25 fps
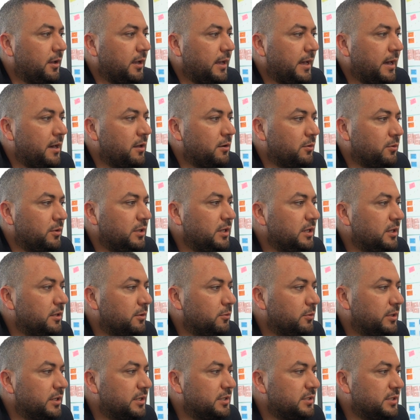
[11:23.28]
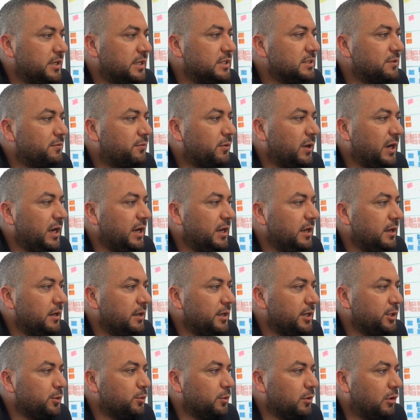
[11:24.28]
arrow here where it says free,
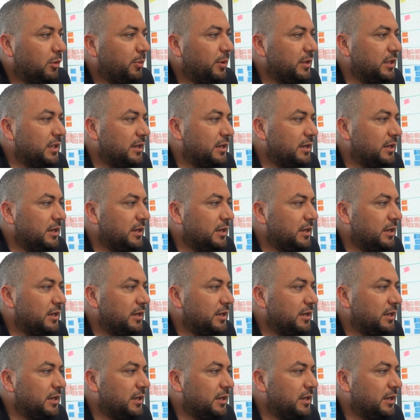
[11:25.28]
it will open